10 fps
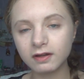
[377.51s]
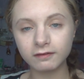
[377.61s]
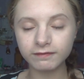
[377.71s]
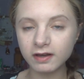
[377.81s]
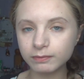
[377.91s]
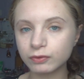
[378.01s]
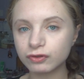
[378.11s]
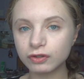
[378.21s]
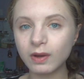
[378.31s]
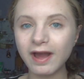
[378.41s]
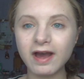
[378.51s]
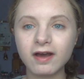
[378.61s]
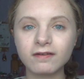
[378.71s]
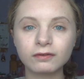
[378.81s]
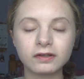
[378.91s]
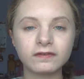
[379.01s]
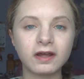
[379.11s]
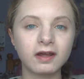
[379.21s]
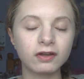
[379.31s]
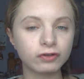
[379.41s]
Infallible do have sort of a